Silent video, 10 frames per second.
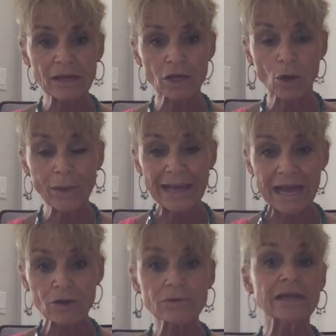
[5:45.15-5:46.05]
going
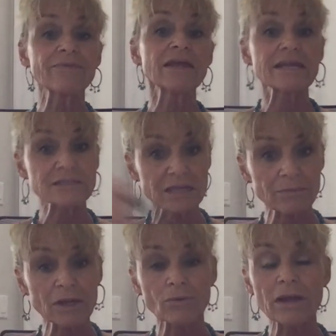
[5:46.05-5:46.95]
out, and then it's
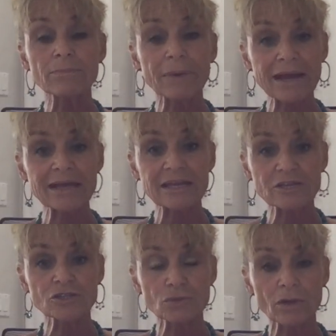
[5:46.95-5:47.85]
coming right back
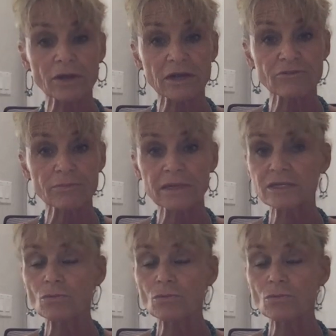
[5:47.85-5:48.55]
into our government.